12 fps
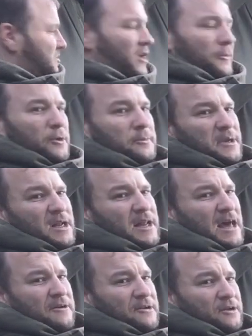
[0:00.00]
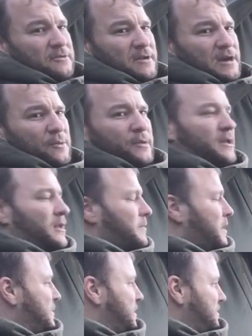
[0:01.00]
So I'm umming and ahhing over that one at the
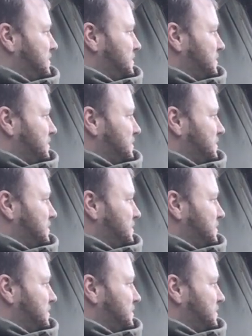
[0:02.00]
moment.